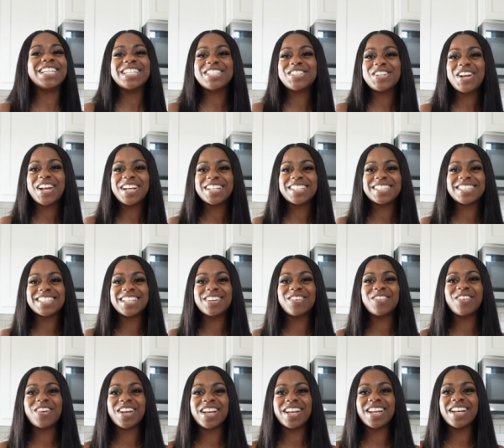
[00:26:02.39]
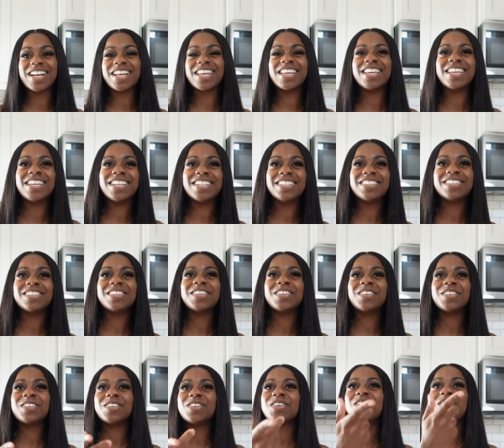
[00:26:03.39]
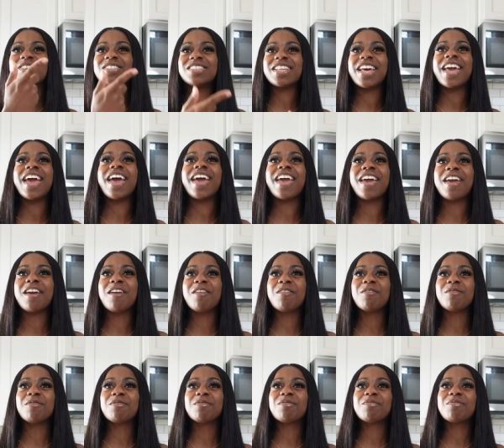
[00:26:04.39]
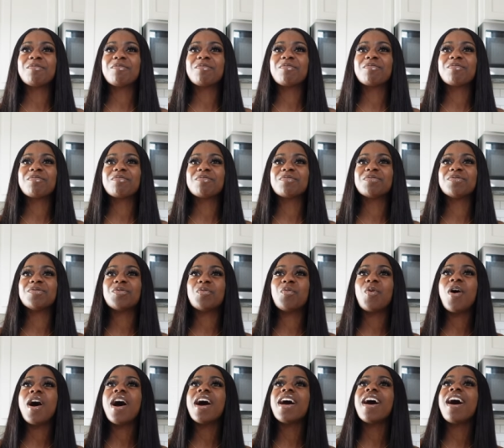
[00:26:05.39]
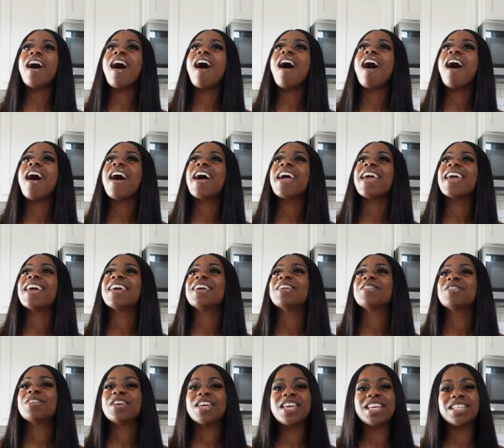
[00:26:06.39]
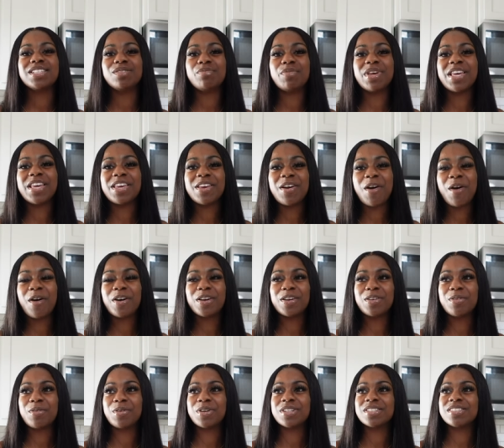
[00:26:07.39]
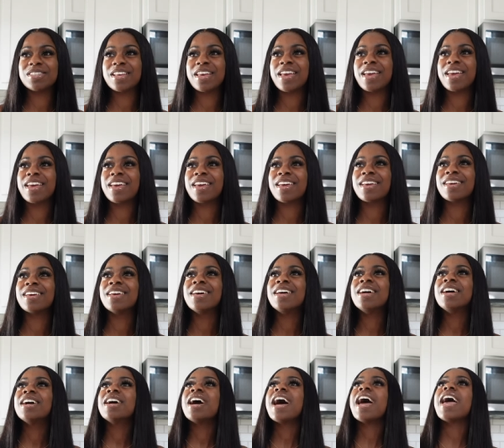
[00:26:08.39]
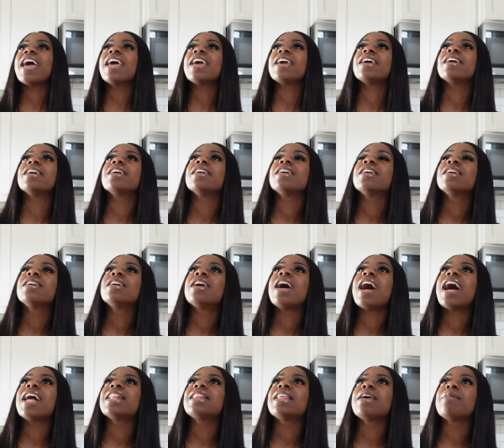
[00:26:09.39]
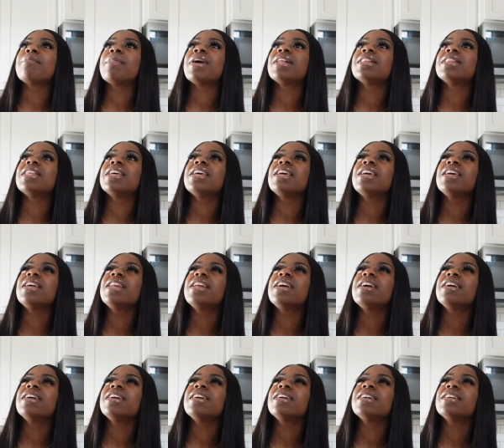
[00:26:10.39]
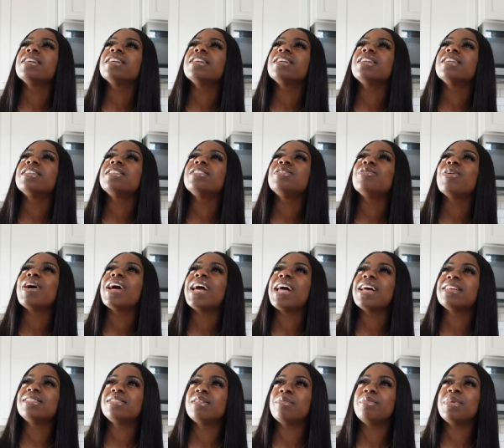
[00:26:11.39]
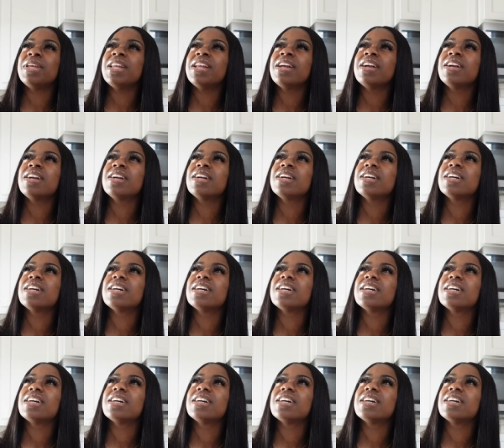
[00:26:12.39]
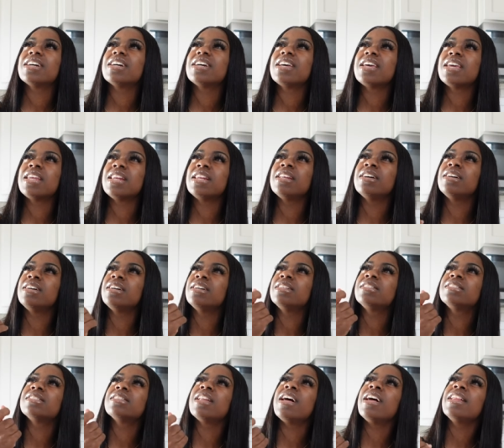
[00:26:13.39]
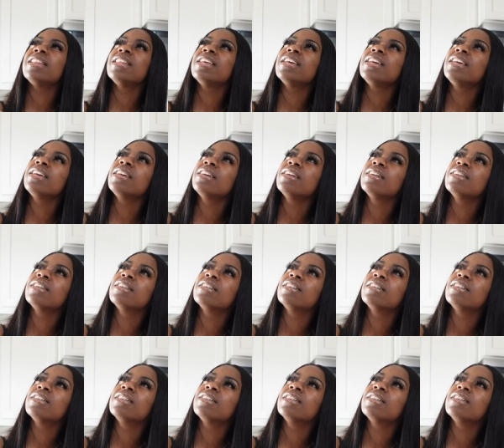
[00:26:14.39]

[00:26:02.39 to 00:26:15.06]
He trying to sit with here, Ease. You gonna say, hey, why? He's mean, y'all. He don't want to say hey. Hey, I think my thing in there. Do I got some in there? In the slot thing?